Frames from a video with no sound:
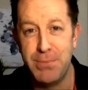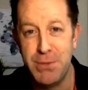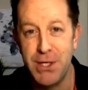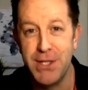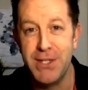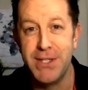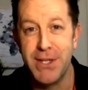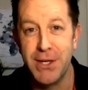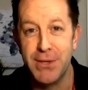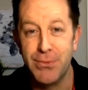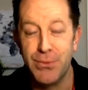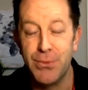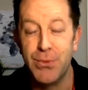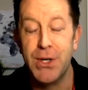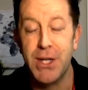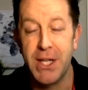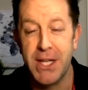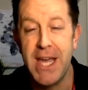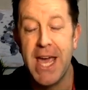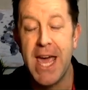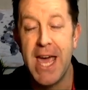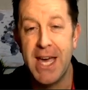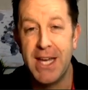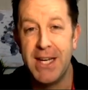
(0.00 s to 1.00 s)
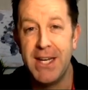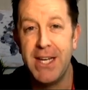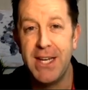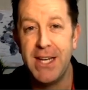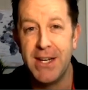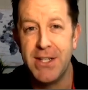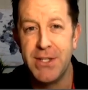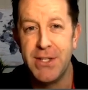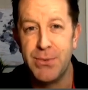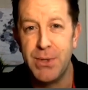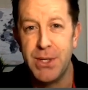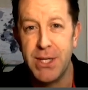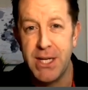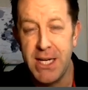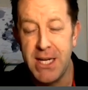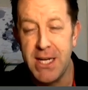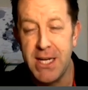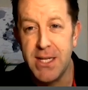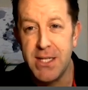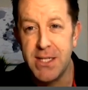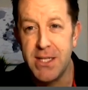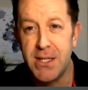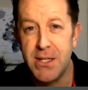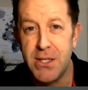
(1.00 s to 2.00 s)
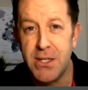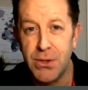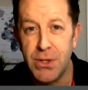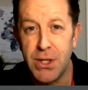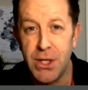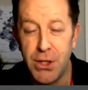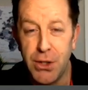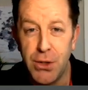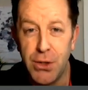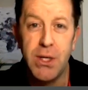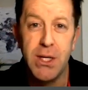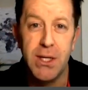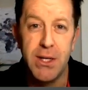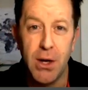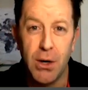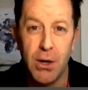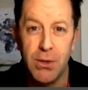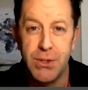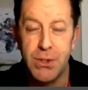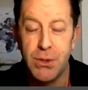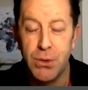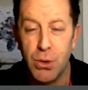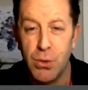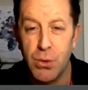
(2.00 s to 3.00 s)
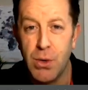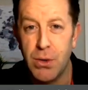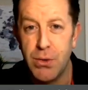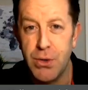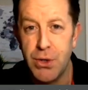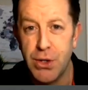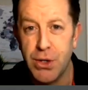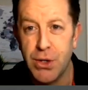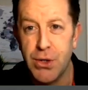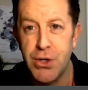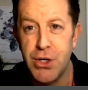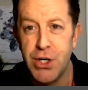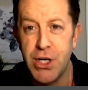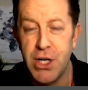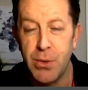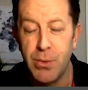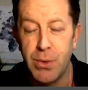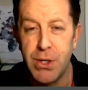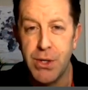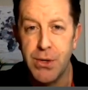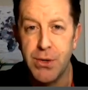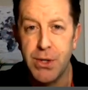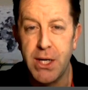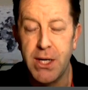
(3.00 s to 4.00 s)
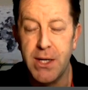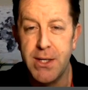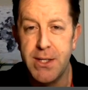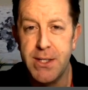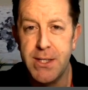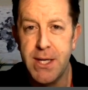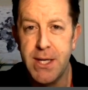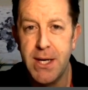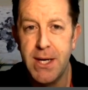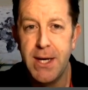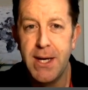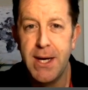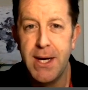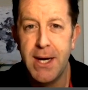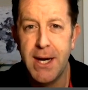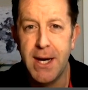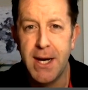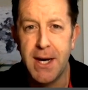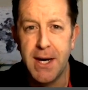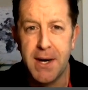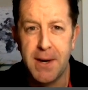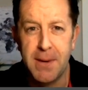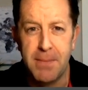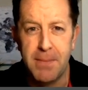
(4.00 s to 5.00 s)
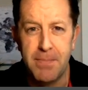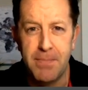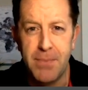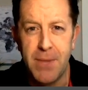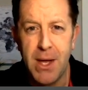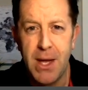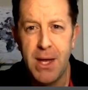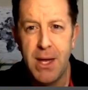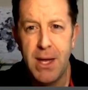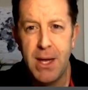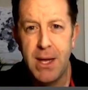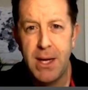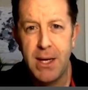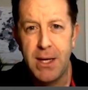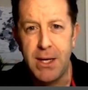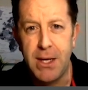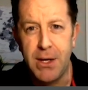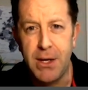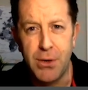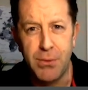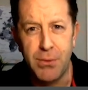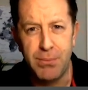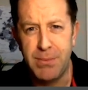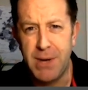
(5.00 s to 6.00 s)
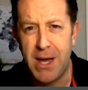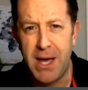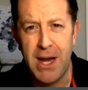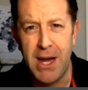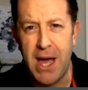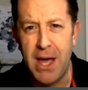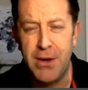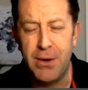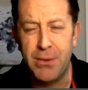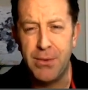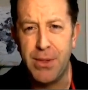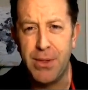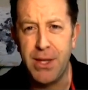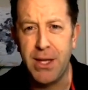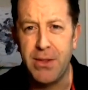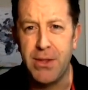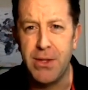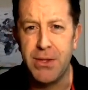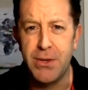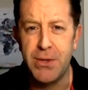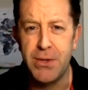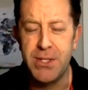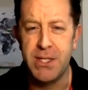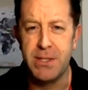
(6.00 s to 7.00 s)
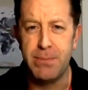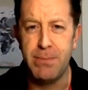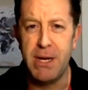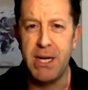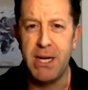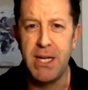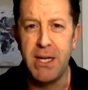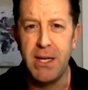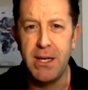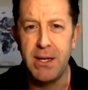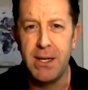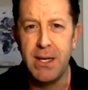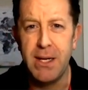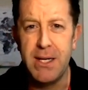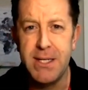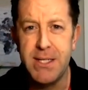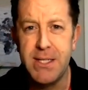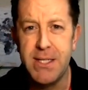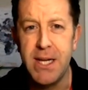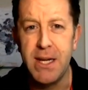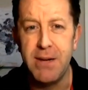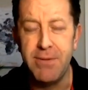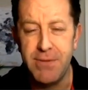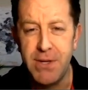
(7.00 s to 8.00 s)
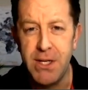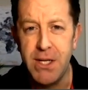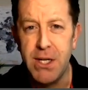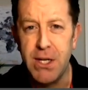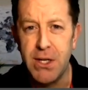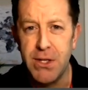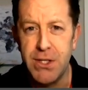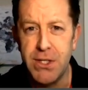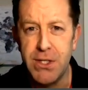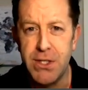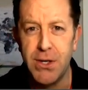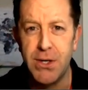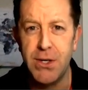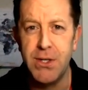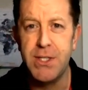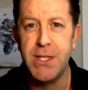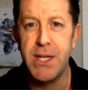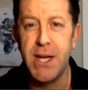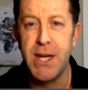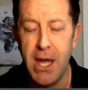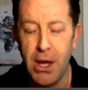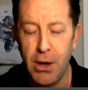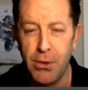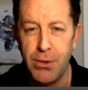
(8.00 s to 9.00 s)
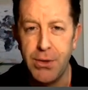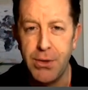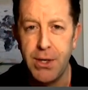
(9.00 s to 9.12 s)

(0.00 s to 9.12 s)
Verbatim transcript: options are really handy and it's really easy so that you can also go out trick or treating with your kids. Um, you know, I, I, don't think that there's as many safety concerns and